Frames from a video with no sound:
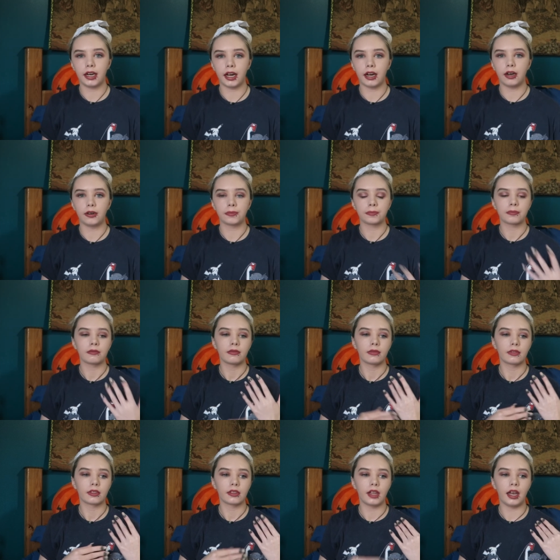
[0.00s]
out,
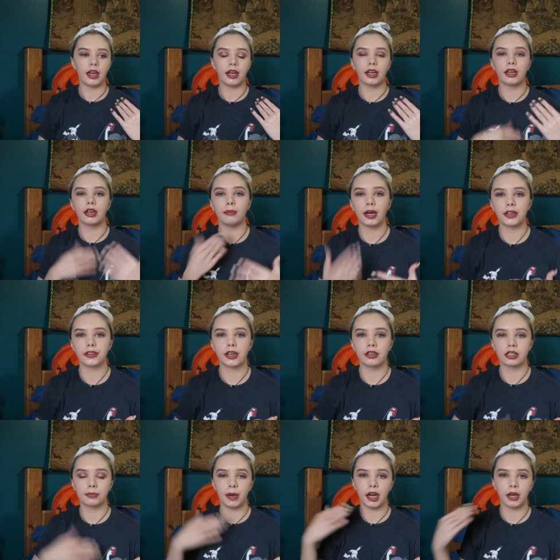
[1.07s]
and a month
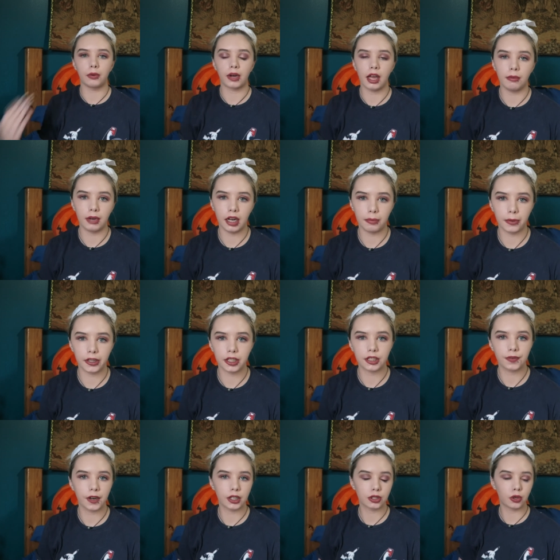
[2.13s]
goes by. We're coming up on this
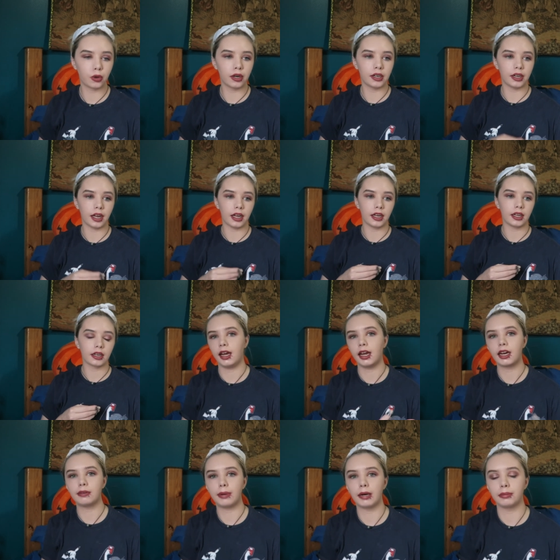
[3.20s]
first court date. Had
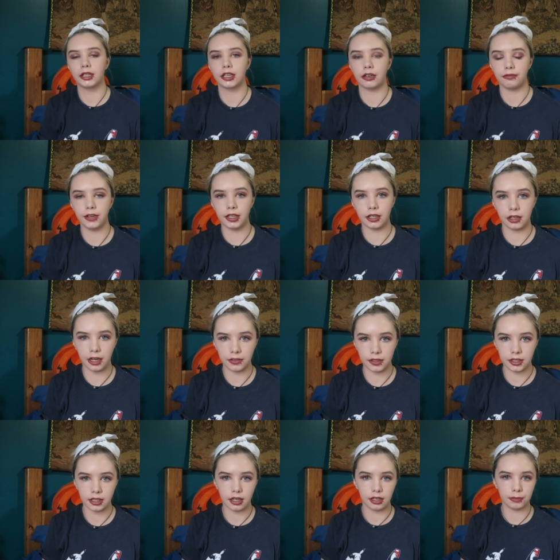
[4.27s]
a public defender at the
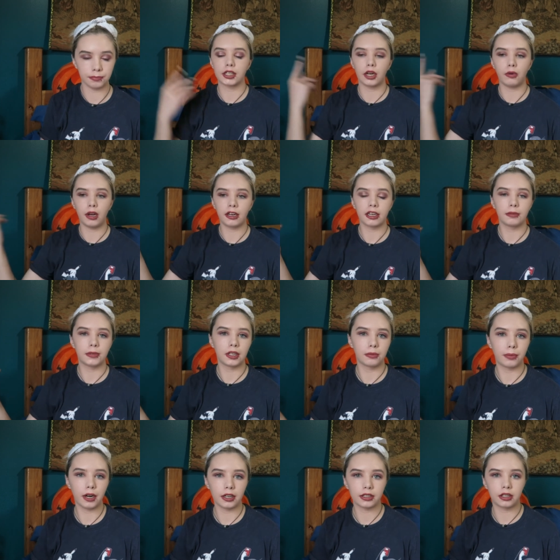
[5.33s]
time. So I walk up to the
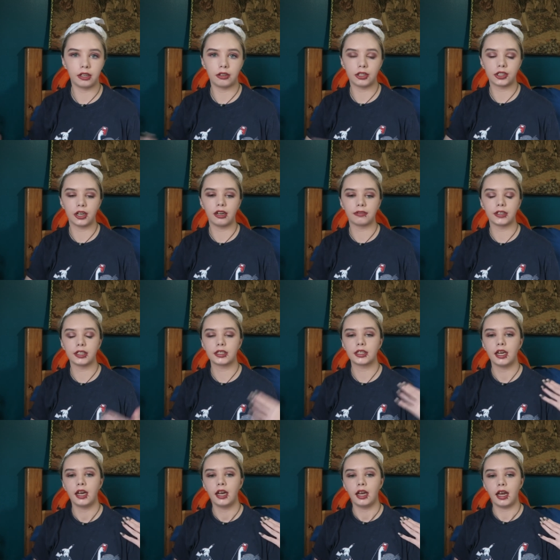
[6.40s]
prosecutor's office,
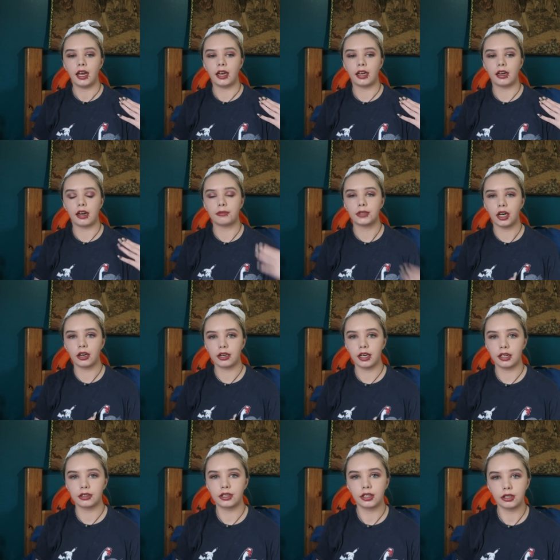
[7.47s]
and I'm
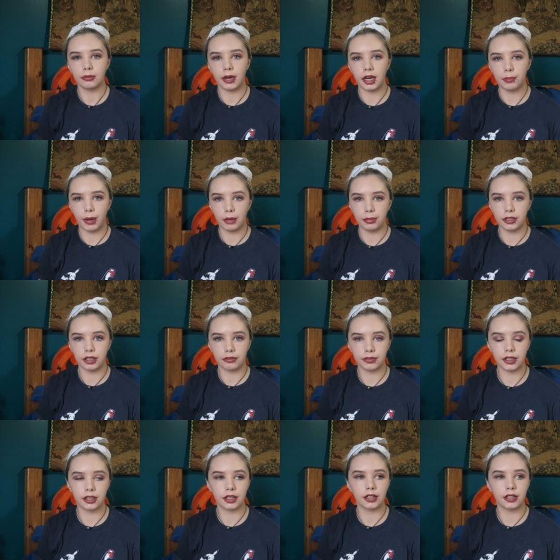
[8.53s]
talking to my public defender.